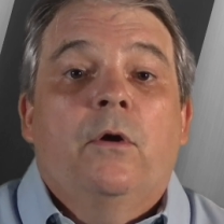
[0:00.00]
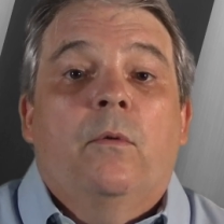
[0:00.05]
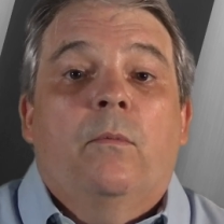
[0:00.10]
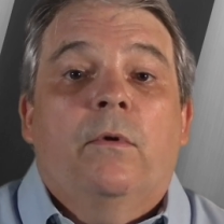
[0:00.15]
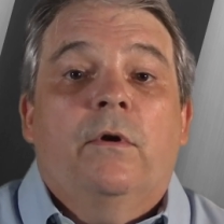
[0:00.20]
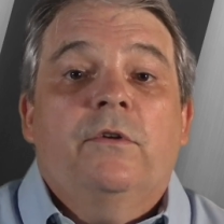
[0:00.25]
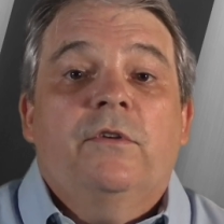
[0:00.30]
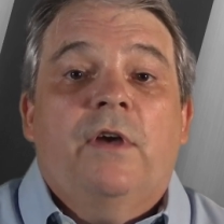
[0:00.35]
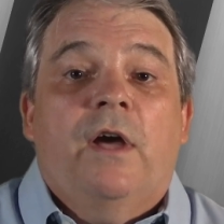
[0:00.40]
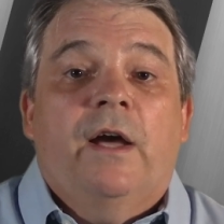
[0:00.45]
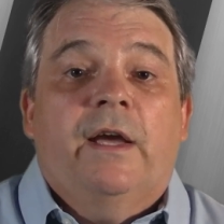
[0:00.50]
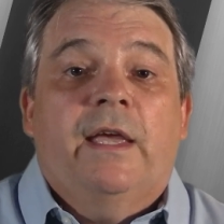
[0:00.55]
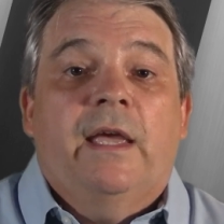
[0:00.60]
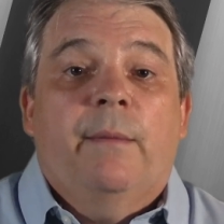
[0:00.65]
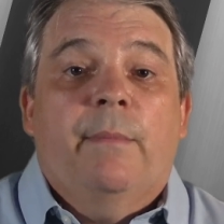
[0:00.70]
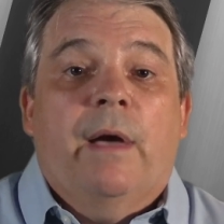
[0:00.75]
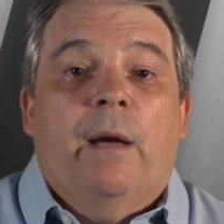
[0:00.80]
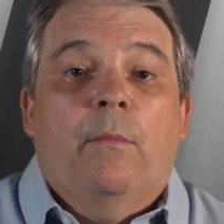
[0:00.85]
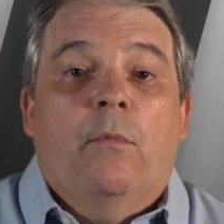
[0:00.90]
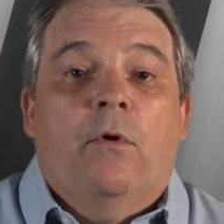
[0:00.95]
We're talking
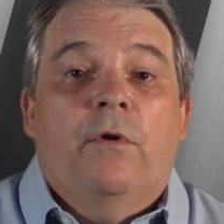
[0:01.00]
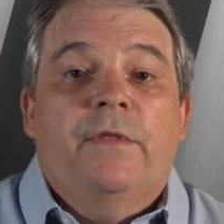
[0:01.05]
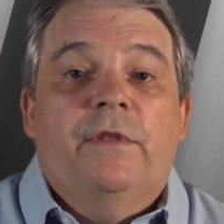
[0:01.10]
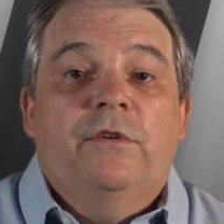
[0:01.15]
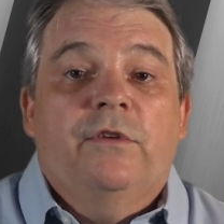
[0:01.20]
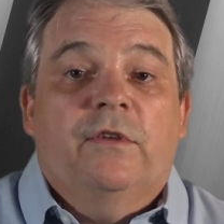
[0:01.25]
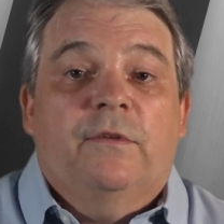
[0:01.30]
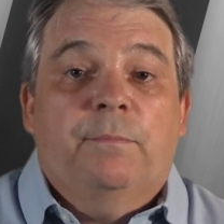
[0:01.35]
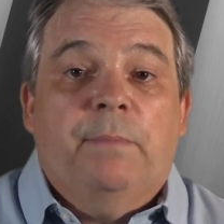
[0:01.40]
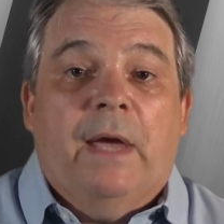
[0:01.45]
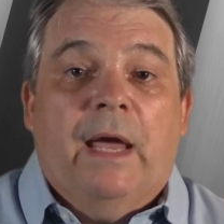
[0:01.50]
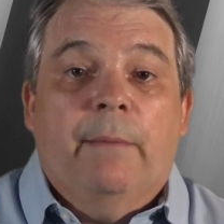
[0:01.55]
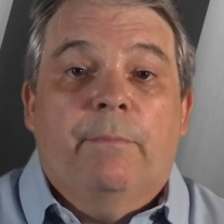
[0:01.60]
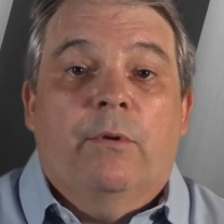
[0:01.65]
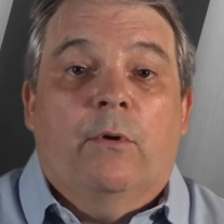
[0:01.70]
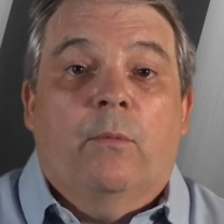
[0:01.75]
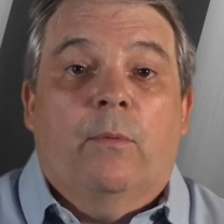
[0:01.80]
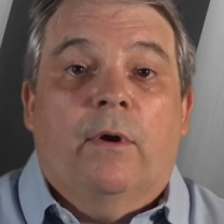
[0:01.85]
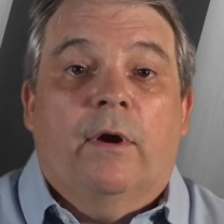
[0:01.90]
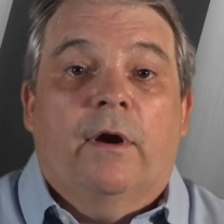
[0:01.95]
about more than just
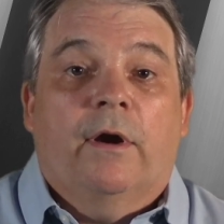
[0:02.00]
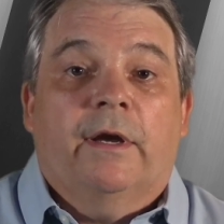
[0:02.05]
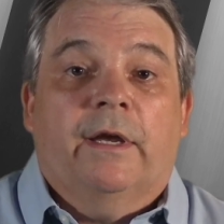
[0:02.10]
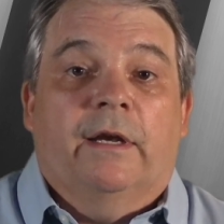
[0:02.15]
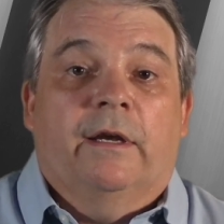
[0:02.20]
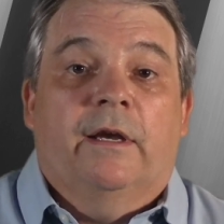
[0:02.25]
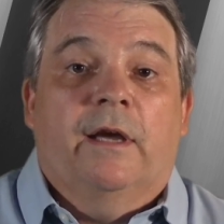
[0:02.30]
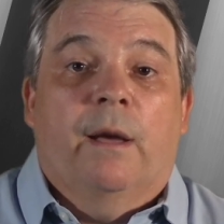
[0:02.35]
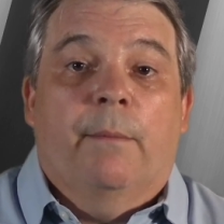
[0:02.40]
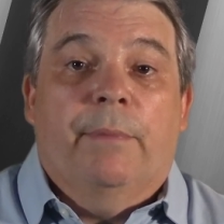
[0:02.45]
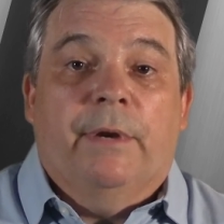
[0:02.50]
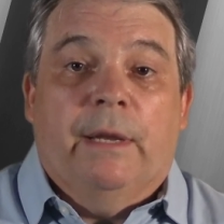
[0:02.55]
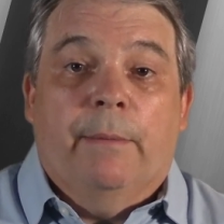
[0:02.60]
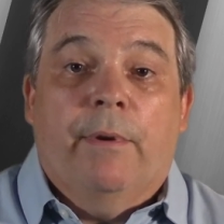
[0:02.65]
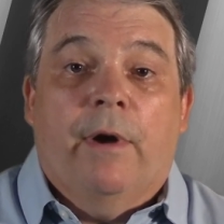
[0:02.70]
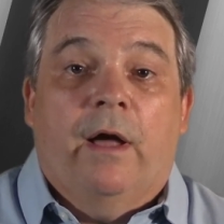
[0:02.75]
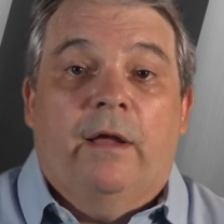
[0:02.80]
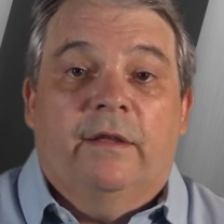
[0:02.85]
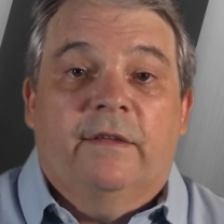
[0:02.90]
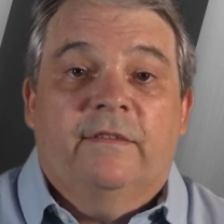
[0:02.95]
paperwork and company
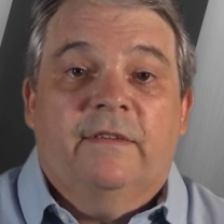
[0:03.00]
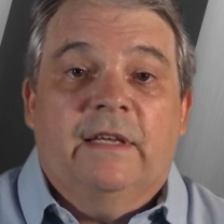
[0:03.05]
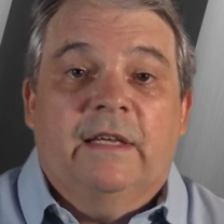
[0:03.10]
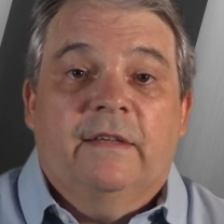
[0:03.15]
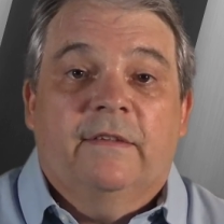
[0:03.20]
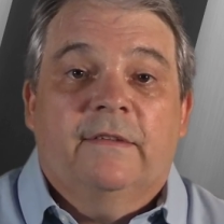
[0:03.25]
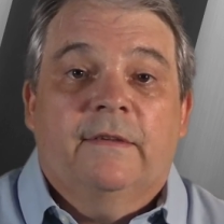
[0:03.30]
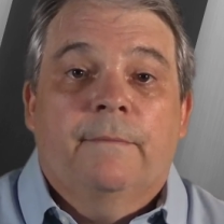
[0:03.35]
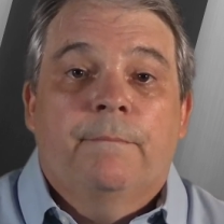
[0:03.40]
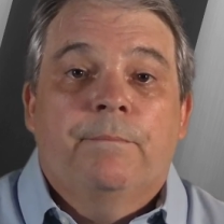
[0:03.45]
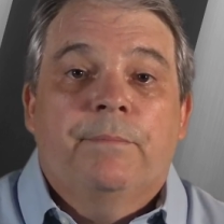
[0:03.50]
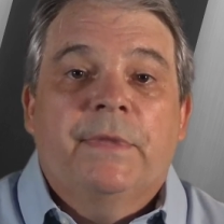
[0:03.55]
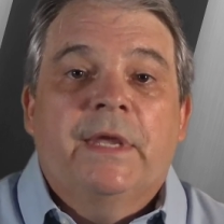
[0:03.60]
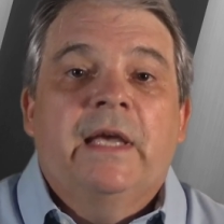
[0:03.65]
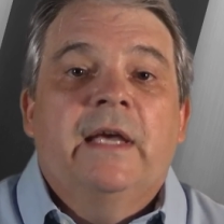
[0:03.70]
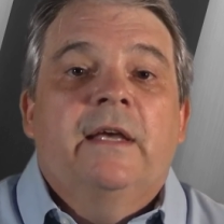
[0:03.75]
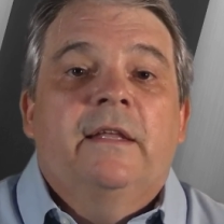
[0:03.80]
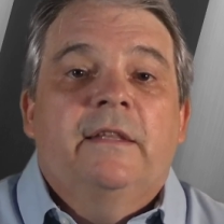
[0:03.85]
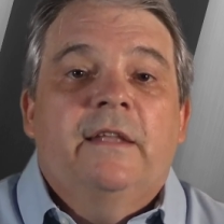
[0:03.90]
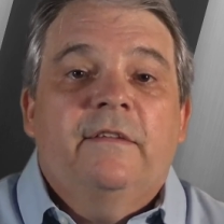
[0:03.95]
policies.
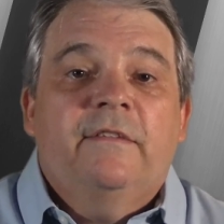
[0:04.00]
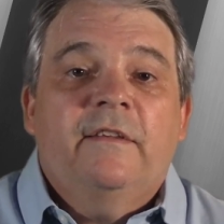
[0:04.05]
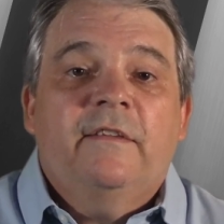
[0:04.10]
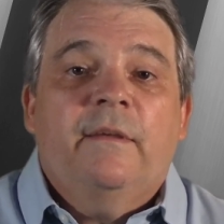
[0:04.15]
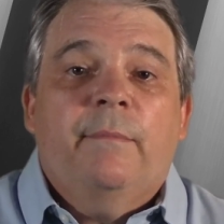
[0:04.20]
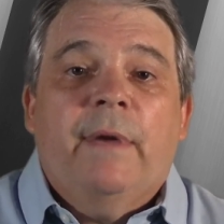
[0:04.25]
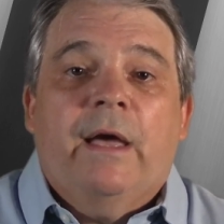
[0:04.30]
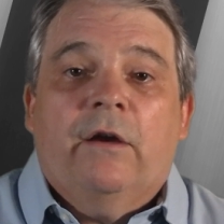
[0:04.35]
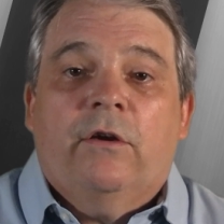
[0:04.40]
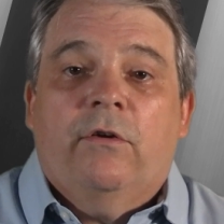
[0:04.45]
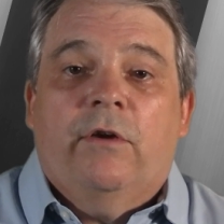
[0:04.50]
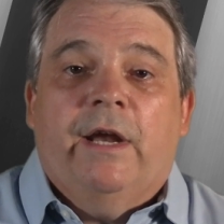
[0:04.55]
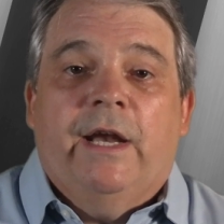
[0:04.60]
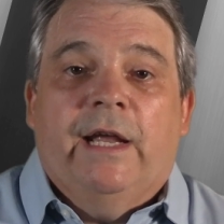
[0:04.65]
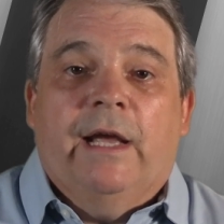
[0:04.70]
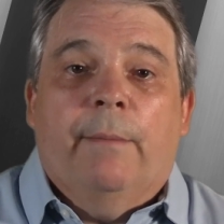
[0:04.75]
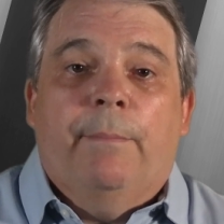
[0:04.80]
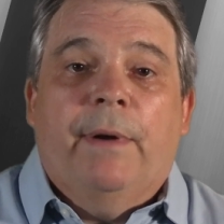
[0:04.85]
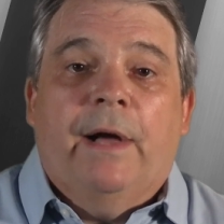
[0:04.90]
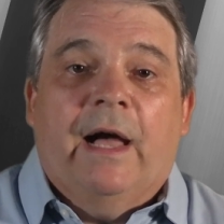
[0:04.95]
This is about
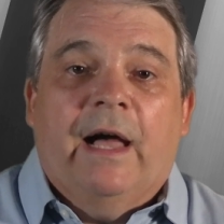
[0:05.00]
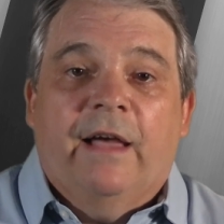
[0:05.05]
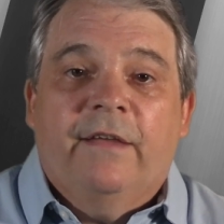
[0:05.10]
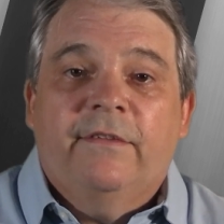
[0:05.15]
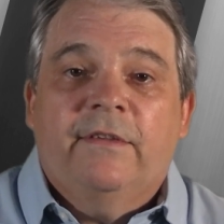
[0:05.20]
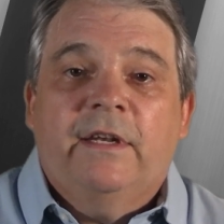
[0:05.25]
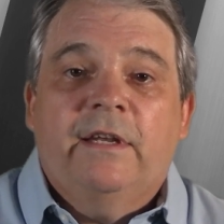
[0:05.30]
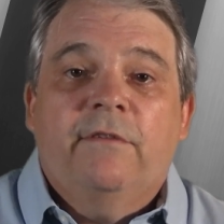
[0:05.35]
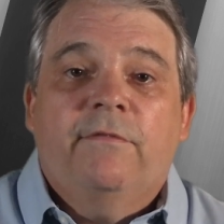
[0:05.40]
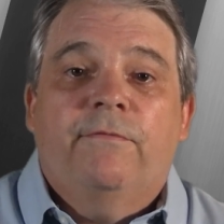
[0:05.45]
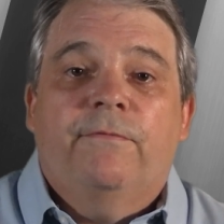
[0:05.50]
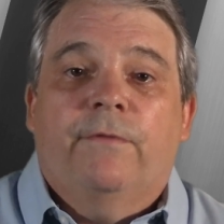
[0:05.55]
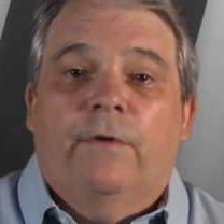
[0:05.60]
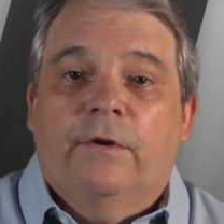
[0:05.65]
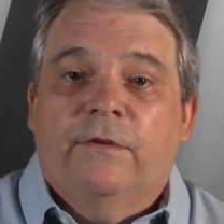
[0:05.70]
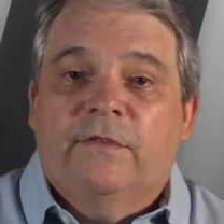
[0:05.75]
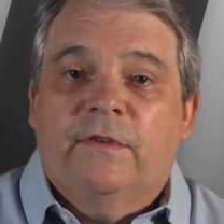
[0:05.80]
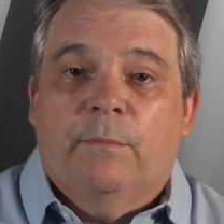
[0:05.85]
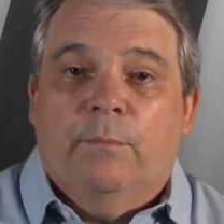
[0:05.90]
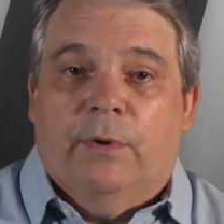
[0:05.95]
creating a positive
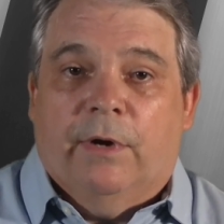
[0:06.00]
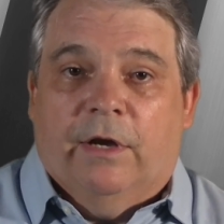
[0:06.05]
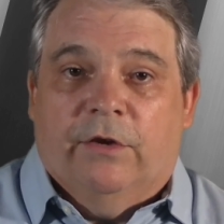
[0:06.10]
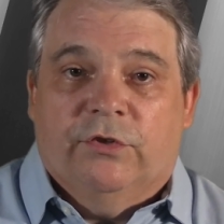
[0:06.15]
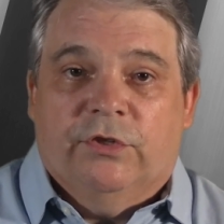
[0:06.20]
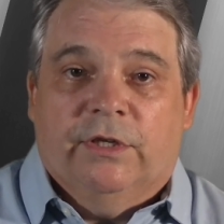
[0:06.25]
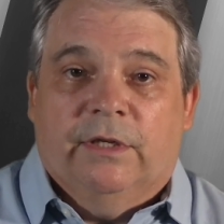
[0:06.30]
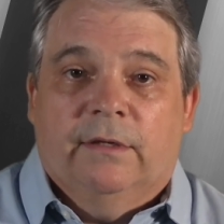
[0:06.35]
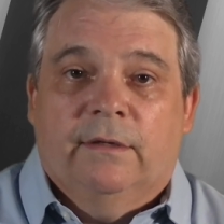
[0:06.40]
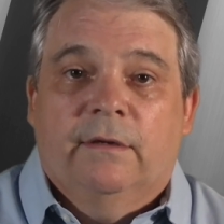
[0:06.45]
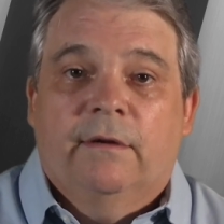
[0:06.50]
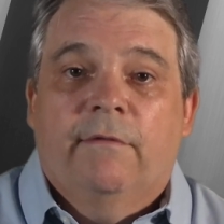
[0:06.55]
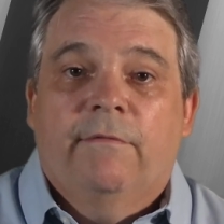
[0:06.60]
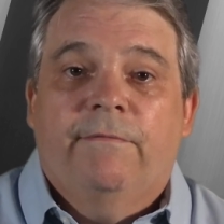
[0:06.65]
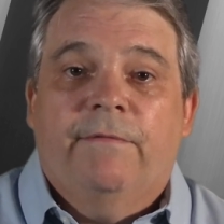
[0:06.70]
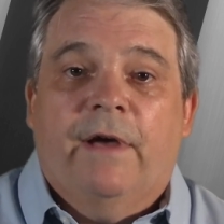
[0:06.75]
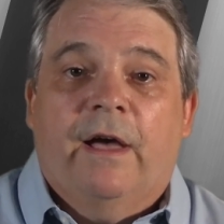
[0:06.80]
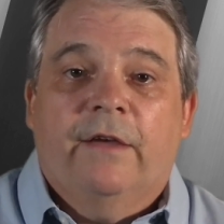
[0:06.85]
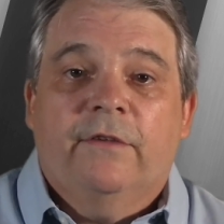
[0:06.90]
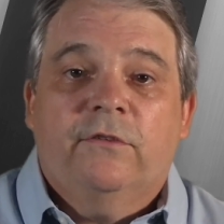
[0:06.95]
first impression,
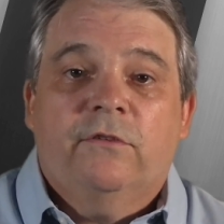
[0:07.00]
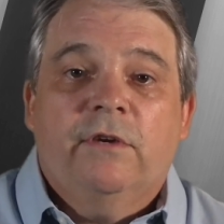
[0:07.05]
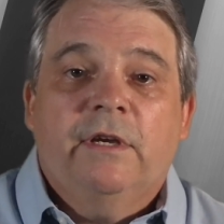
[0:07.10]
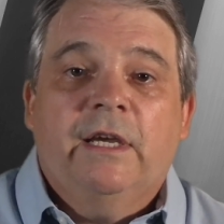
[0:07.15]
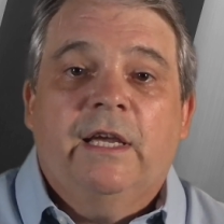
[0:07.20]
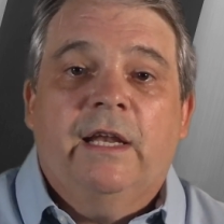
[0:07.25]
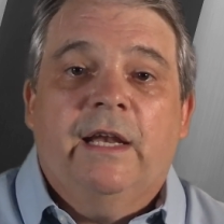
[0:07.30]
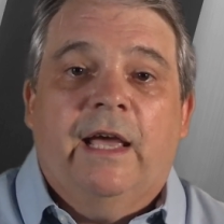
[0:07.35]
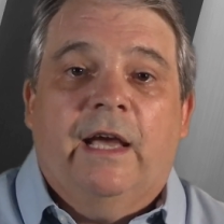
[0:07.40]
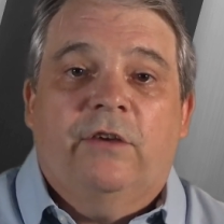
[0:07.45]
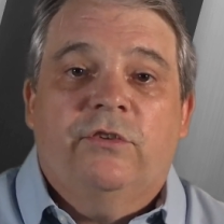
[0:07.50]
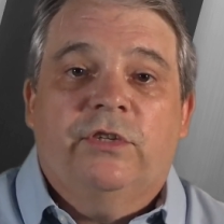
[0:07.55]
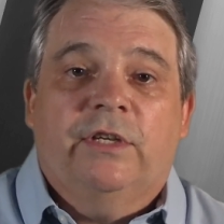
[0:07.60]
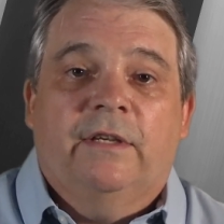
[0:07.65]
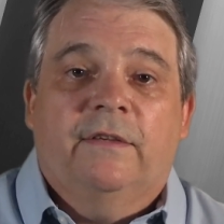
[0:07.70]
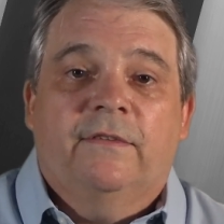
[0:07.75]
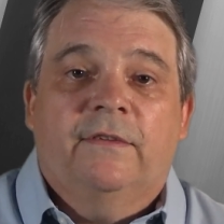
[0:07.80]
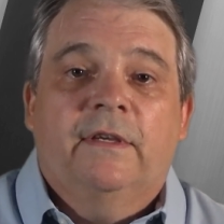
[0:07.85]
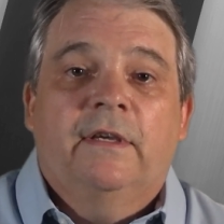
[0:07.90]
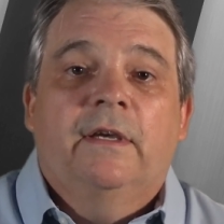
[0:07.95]
fostering
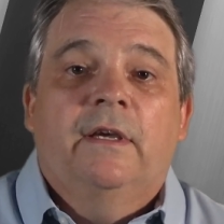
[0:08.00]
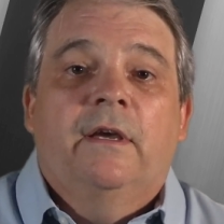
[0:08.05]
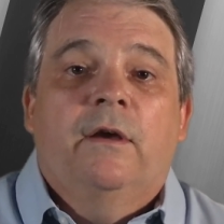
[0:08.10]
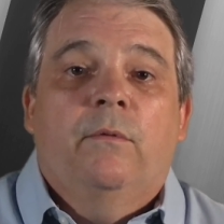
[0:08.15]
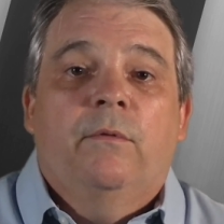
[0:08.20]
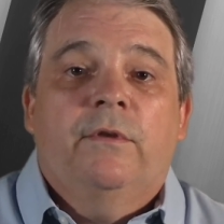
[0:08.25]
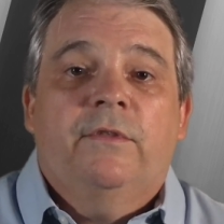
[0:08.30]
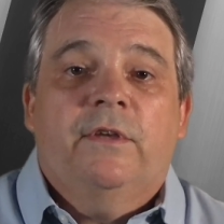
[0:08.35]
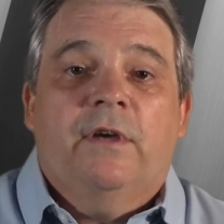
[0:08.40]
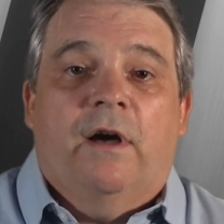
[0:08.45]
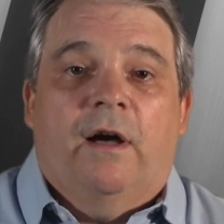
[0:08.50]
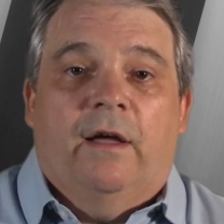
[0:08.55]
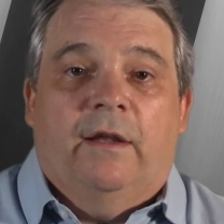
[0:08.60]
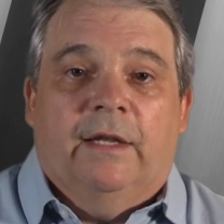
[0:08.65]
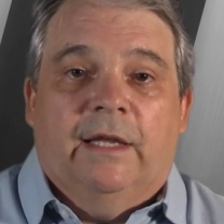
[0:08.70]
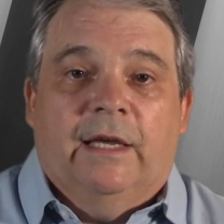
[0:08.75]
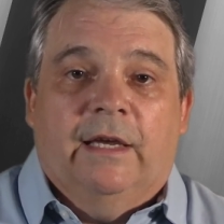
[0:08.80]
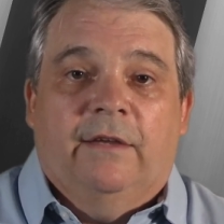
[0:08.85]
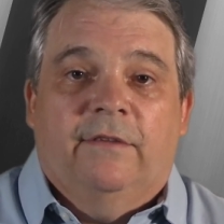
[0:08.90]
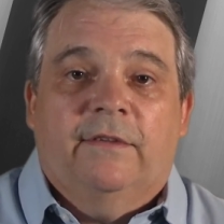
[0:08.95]
connections with
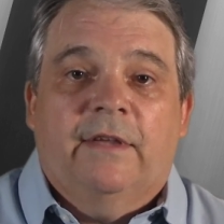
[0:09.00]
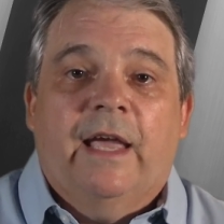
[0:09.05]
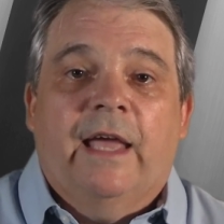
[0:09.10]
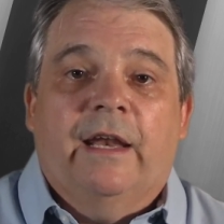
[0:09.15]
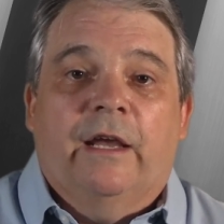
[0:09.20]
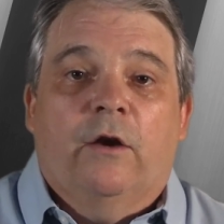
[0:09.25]
colleagues, and